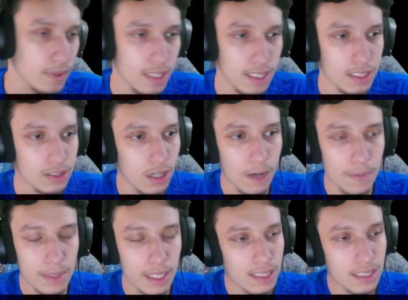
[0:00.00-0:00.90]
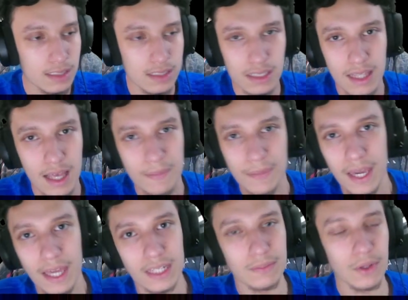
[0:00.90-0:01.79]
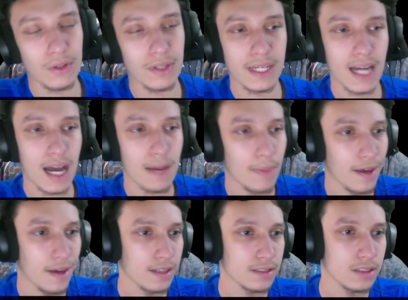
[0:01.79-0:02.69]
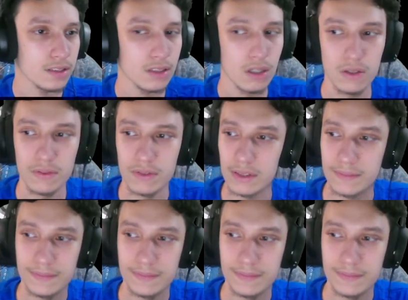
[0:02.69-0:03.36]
It's all because I took that painting, bro. They got my ass. It's over.